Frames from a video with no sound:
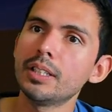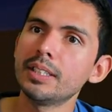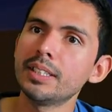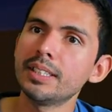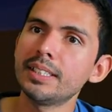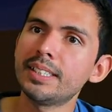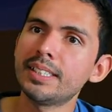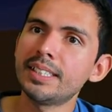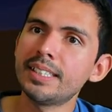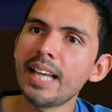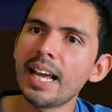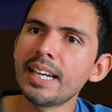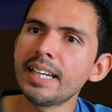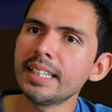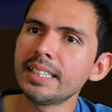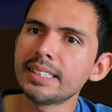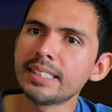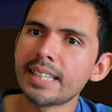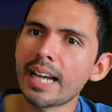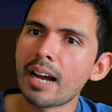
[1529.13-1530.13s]

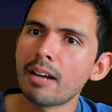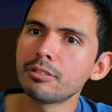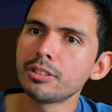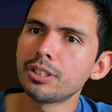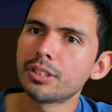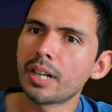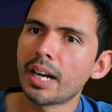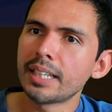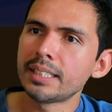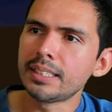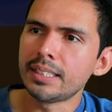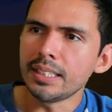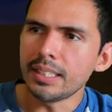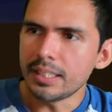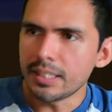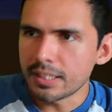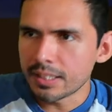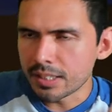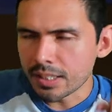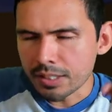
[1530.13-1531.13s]
setting down your
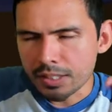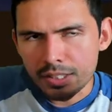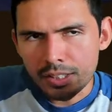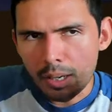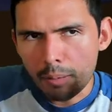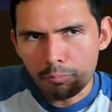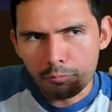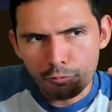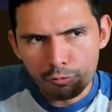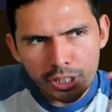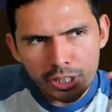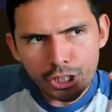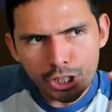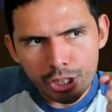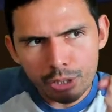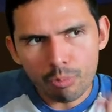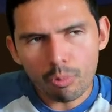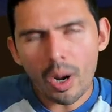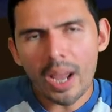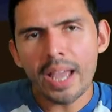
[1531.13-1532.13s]
ideas in some
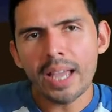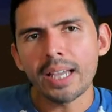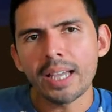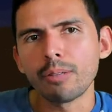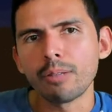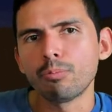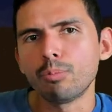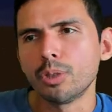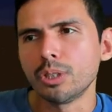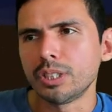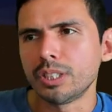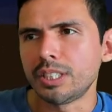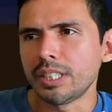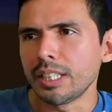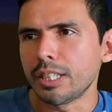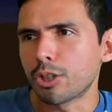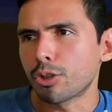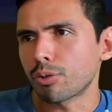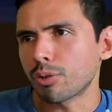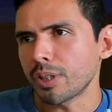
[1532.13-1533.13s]
rigid way would
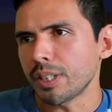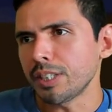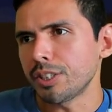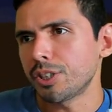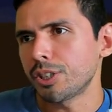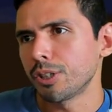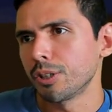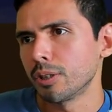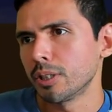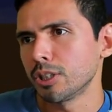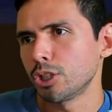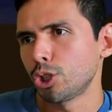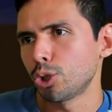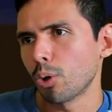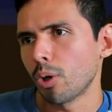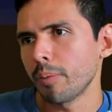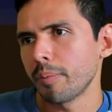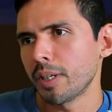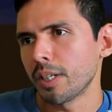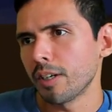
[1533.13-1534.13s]
decrease your
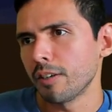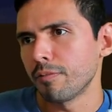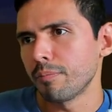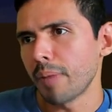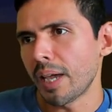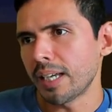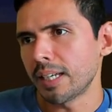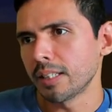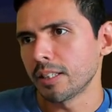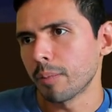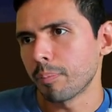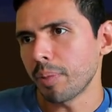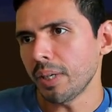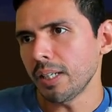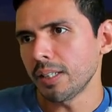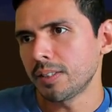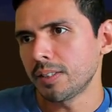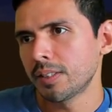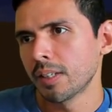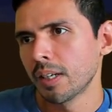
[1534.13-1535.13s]
enjoyment of making the
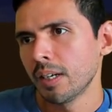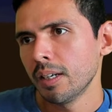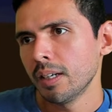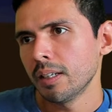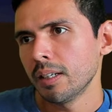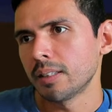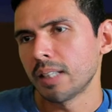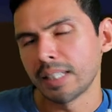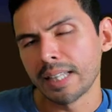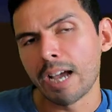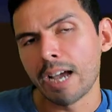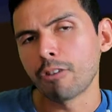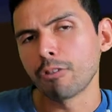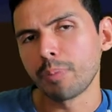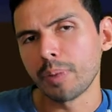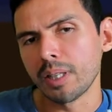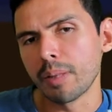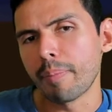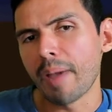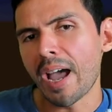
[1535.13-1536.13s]
piece, then that would
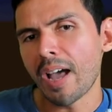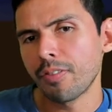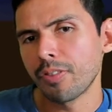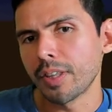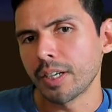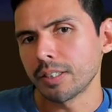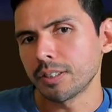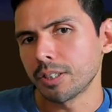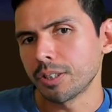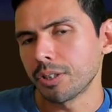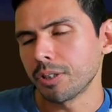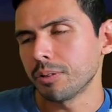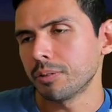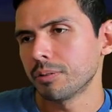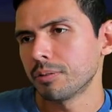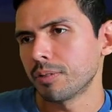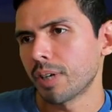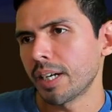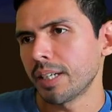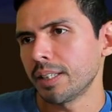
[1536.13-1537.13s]
be the bad thing to do,
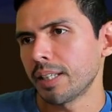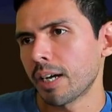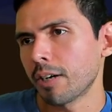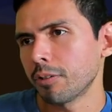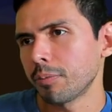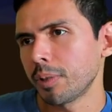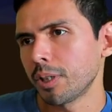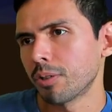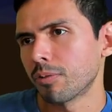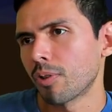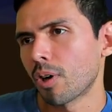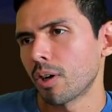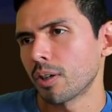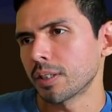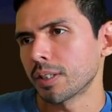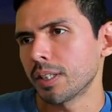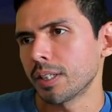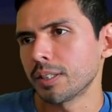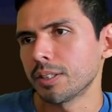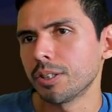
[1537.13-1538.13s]
right? That would be the wrong
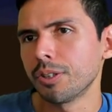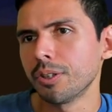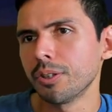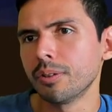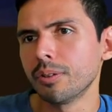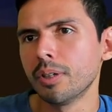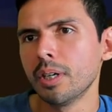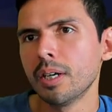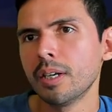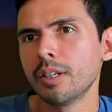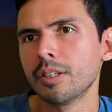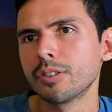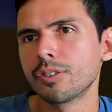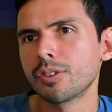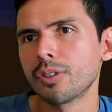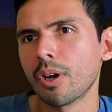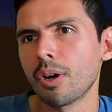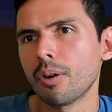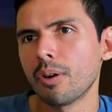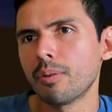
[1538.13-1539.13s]
thing to do.
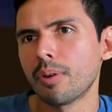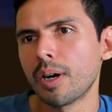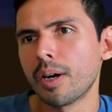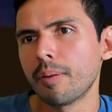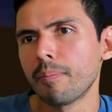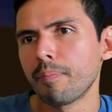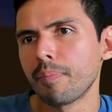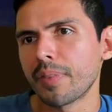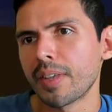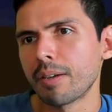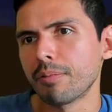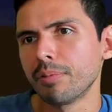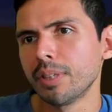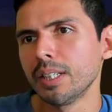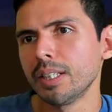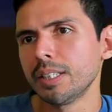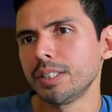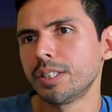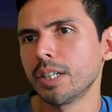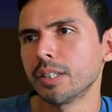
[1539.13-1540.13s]
So it
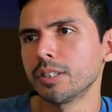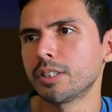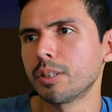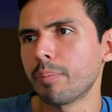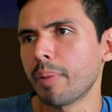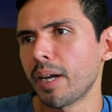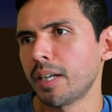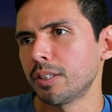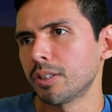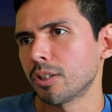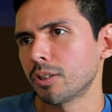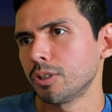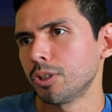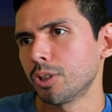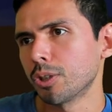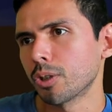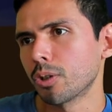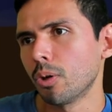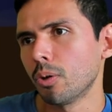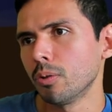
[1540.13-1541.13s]
really does depend on
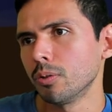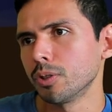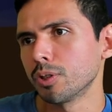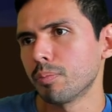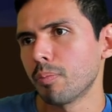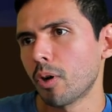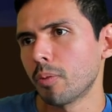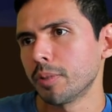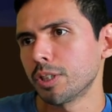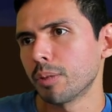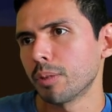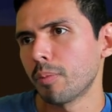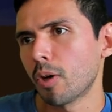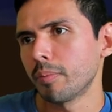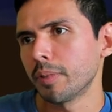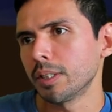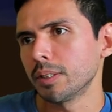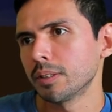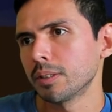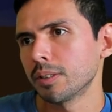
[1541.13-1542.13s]
your goals moment to
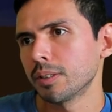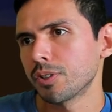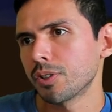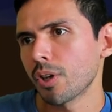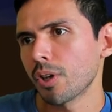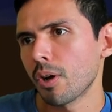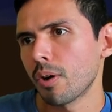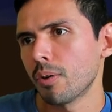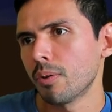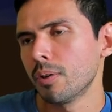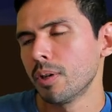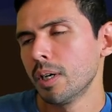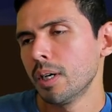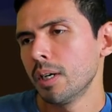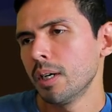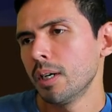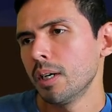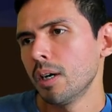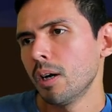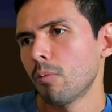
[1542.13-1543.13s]
moment. So
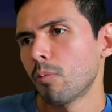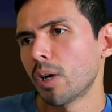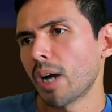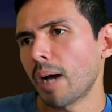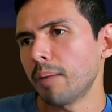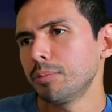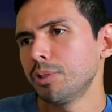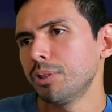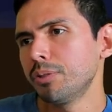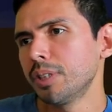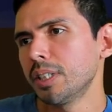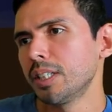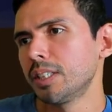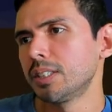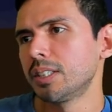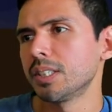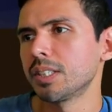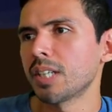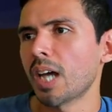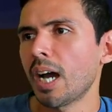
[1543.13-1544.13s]
when I'm doing a
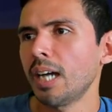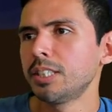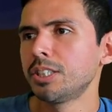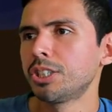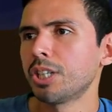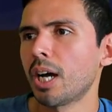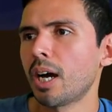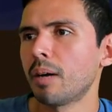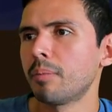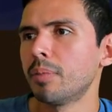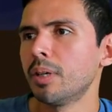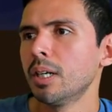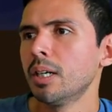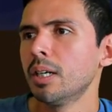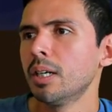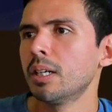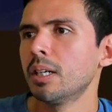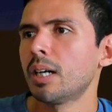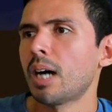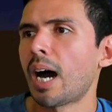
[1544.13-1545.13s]
design job,
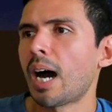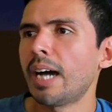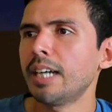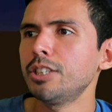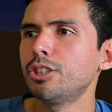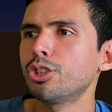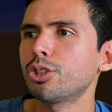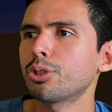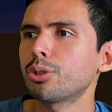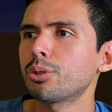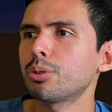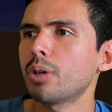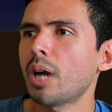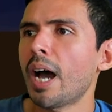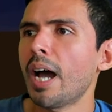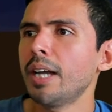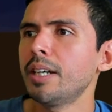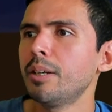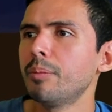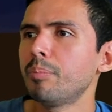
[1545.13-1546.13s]
I
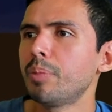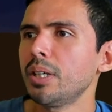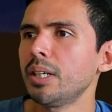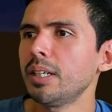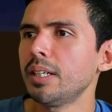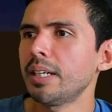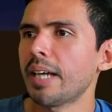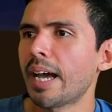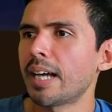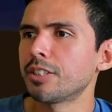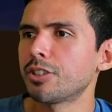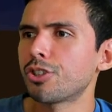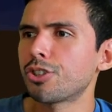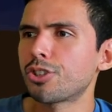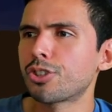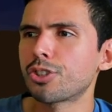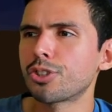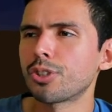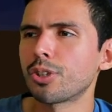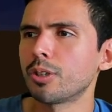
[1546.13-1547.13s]
try to be as
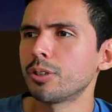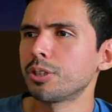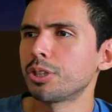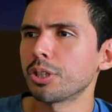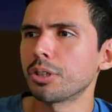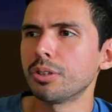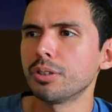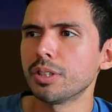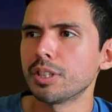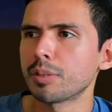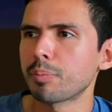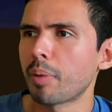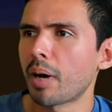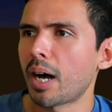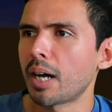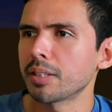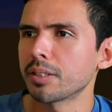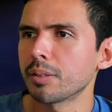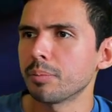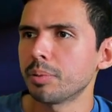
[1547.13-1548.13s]
surgical as
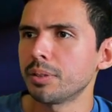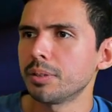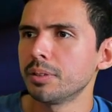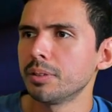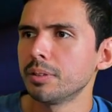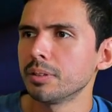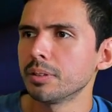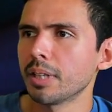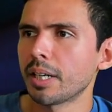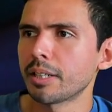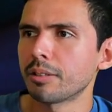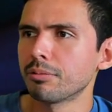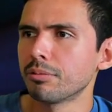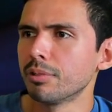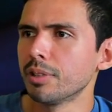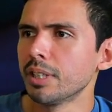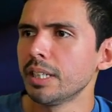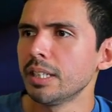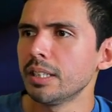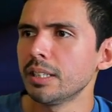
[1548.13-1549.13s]
possible, like
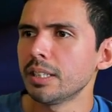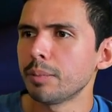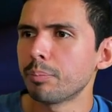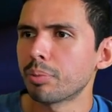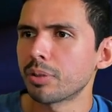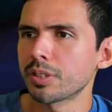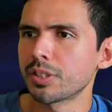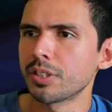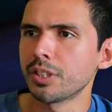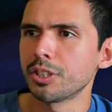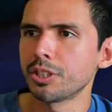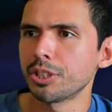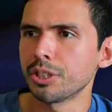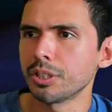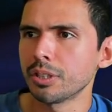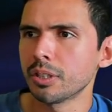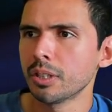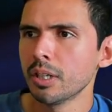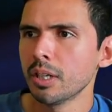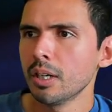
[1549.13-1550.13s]
really
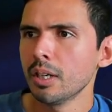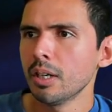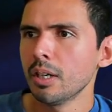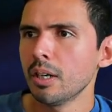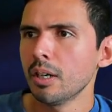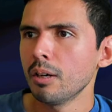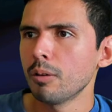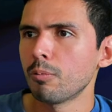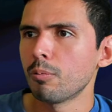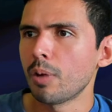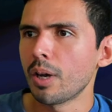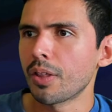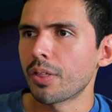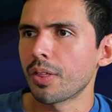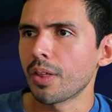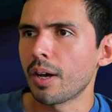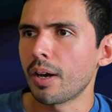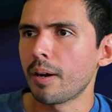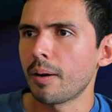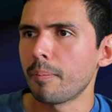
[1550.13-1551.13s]
precision with
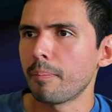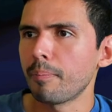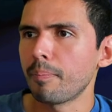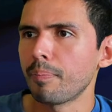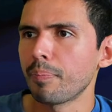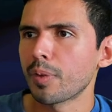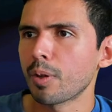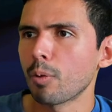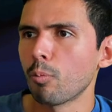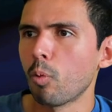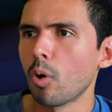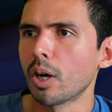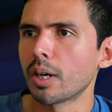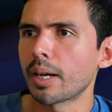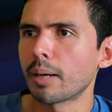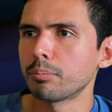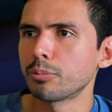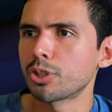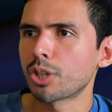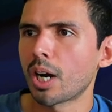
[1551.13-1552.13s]
what
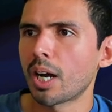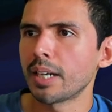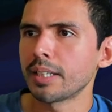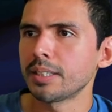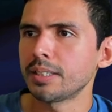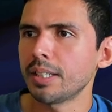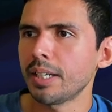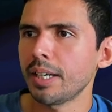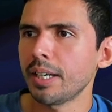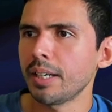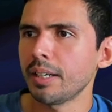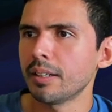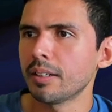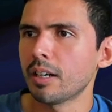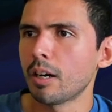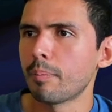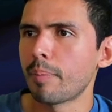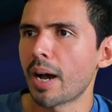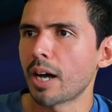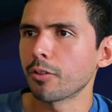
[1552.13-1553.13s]
I'm trying to hit
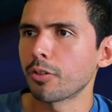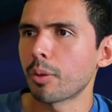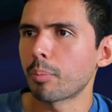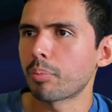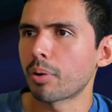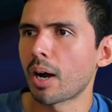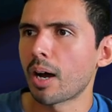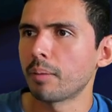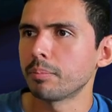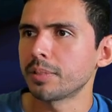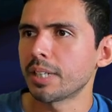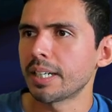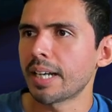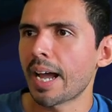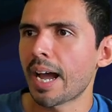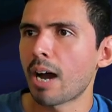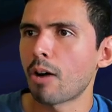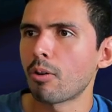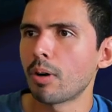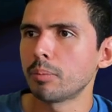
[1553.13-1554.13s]
about the prompt and
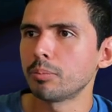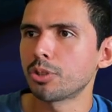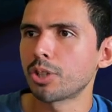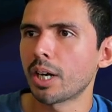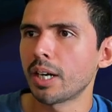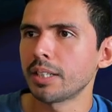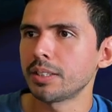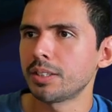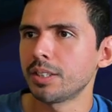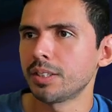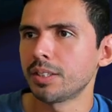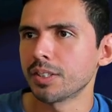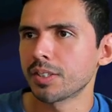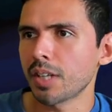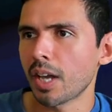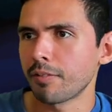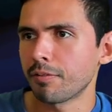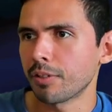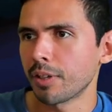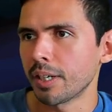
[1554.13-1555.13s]
how I'm trying to
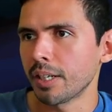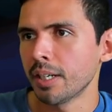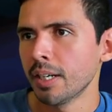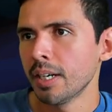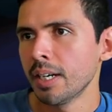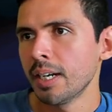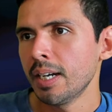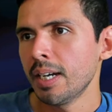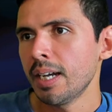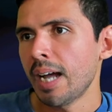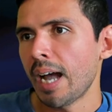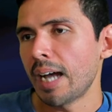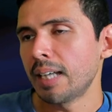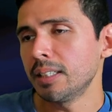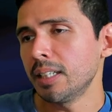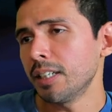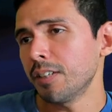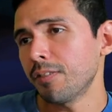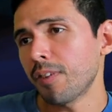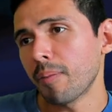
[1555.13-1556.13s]
decipher it. And
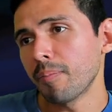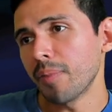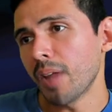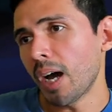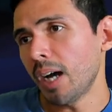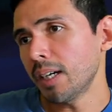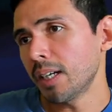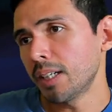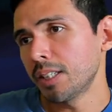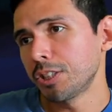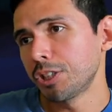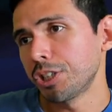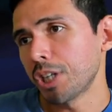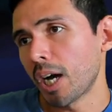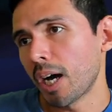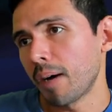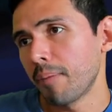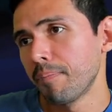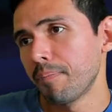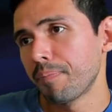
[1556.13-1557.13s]
then if I'm not on a
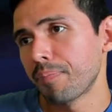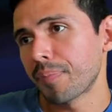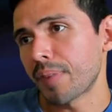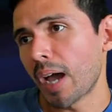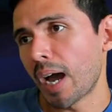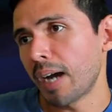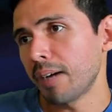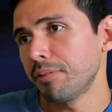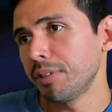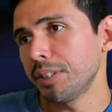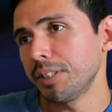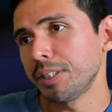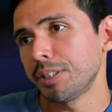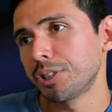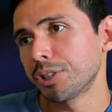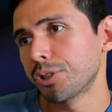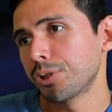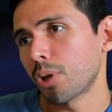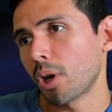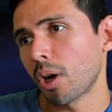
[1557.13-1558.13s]
job, I really
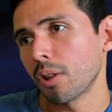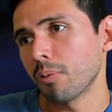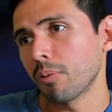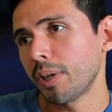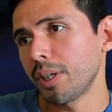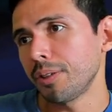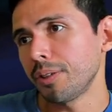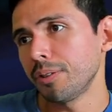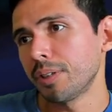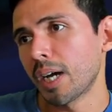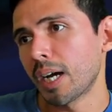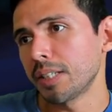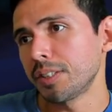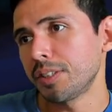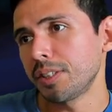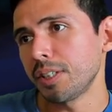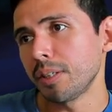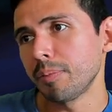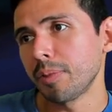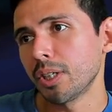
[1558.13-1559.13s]
just draw the way you guys
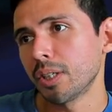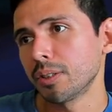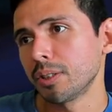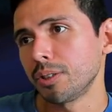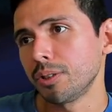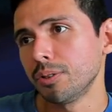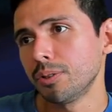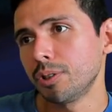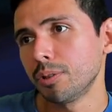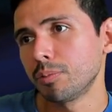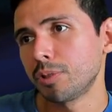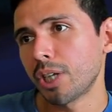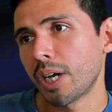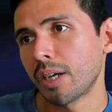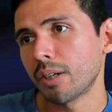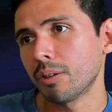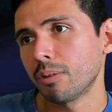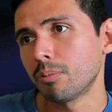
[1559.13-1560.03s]
see me on the YouTube channel,